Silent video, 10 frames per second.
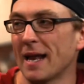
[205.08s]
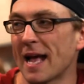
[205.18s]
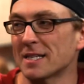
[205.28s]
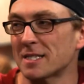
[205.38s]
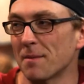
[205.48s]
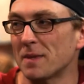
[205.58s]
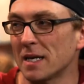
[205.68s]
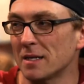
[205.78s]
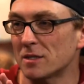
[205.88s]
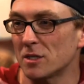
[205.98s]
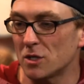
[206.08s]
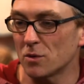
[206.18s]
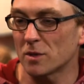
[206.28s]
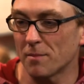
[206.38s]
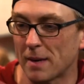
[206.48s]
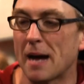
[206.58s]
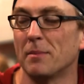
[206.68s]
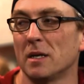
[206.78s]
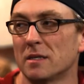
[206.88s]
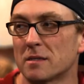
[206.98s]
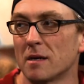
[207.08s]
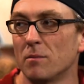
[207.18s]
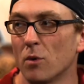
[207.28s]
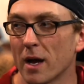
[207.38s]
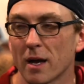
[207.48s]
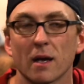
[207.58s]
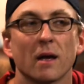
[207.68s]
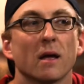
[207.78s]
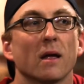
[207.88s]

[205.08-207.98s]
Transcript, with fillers: It, it has something to do with the Bible in some way. Okay,